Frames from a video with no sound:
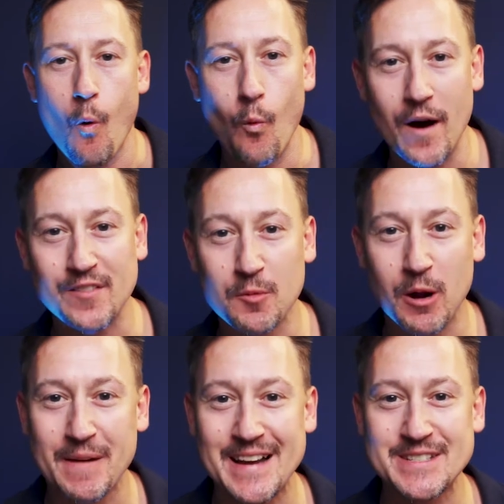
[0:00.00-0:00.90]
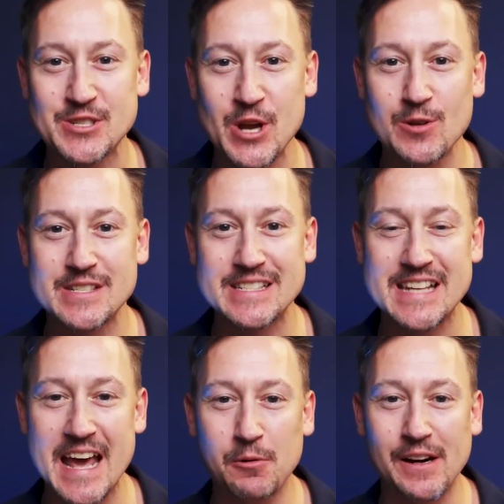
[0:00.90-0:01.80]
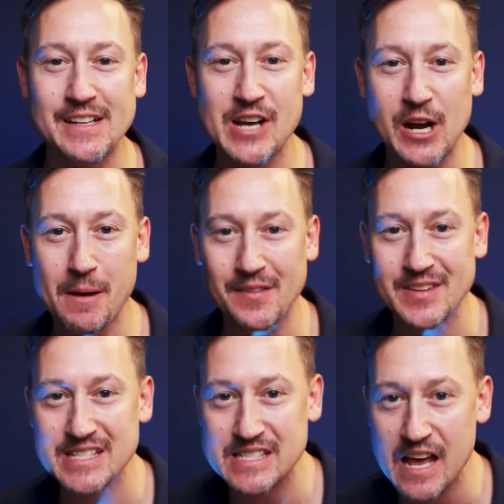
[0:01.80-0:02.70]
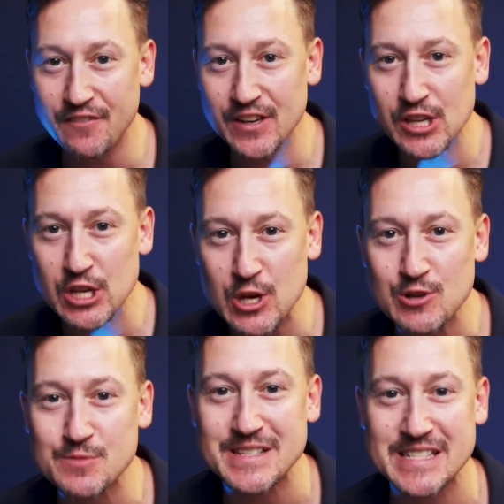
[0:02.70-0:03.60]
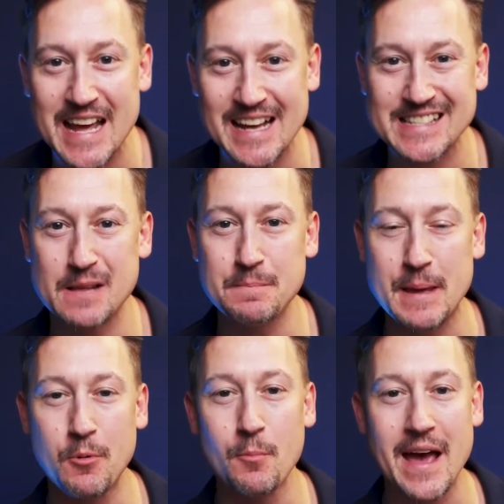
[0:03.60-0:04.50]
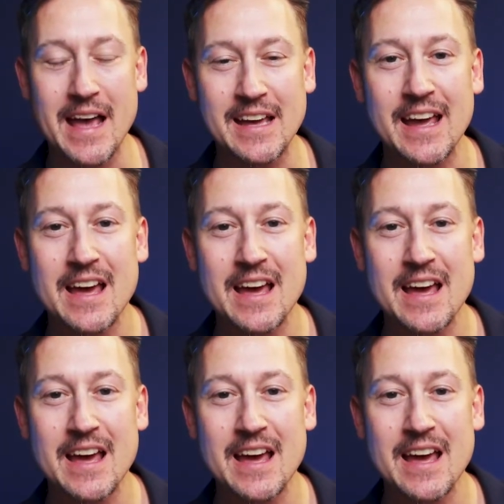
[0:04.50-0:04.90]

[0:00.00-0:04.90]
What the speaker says: Welcome to the Mark Pattison Show. Today we're going to talk about the 7 huge mistakes that people make